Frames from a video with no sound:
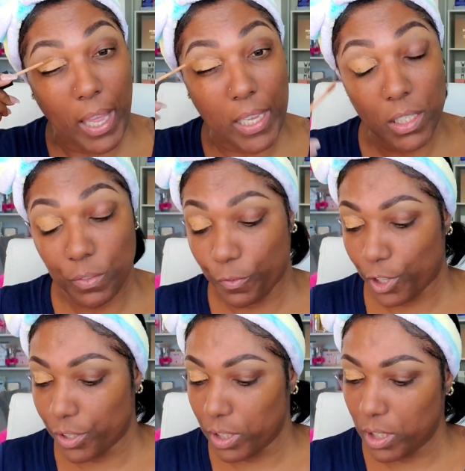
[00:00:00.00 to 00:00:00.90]
eyes
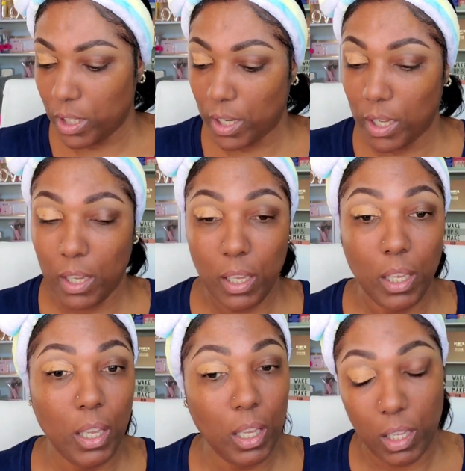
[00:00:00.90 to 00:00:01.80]
first
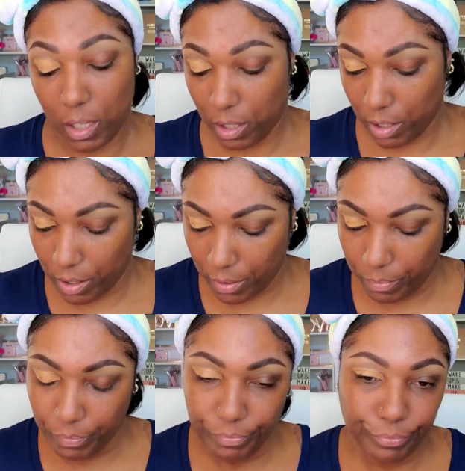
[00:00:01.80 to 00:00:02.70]
today and
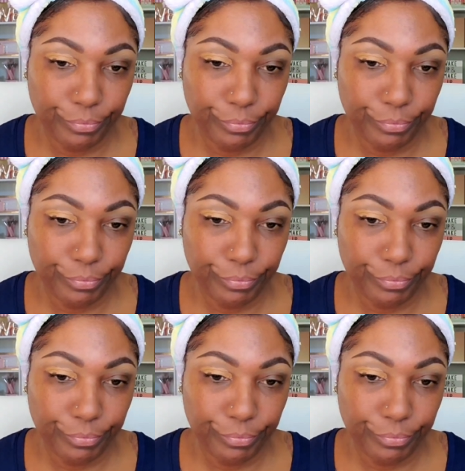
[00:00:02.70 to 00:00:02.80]
um,